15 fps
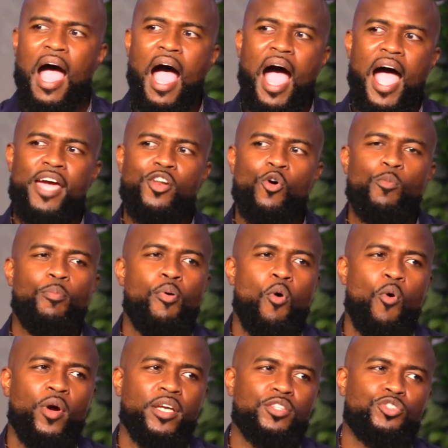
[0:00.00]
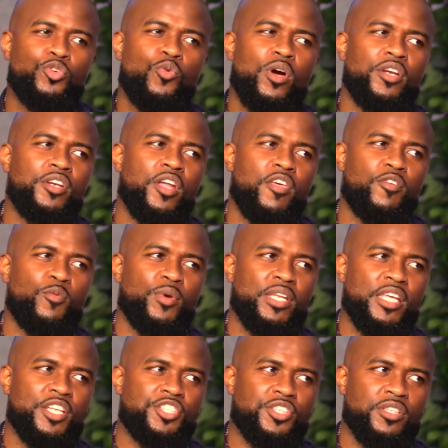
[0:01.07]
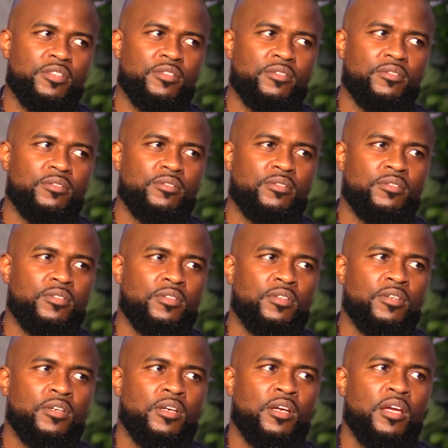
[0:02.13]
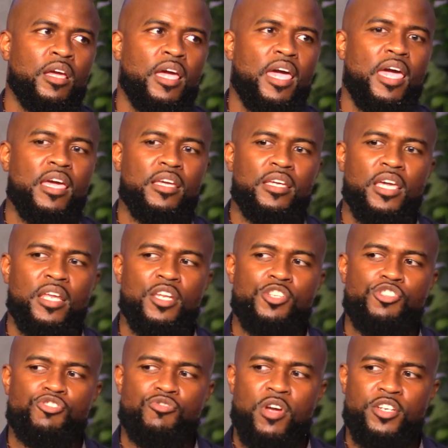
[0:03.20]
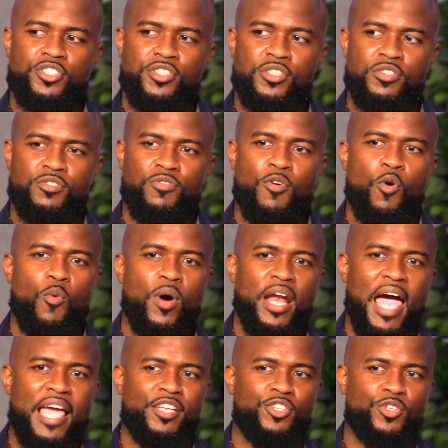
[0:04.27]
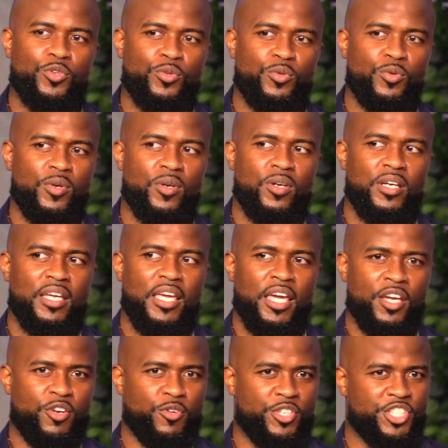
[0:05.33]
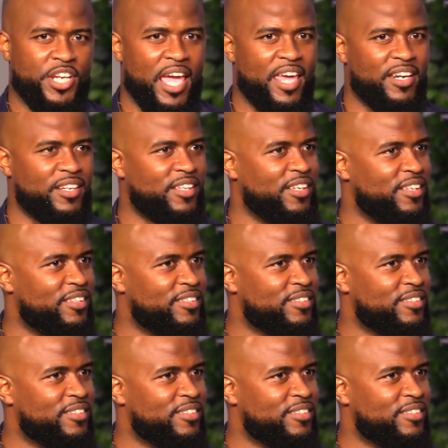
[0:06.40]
I don't point to another religion and get instructions for what I do in Christianity.